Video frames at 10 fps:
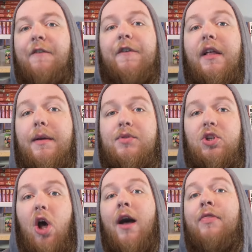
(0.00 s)
Had
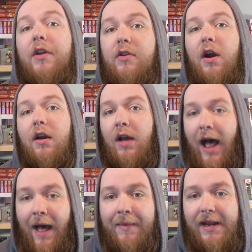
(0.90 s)
Phillips gone the dark
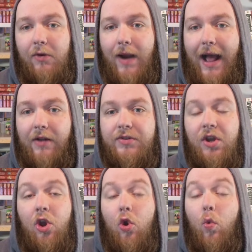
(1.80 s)
comedy route,
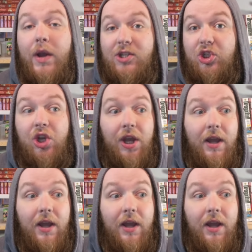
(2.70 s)
which,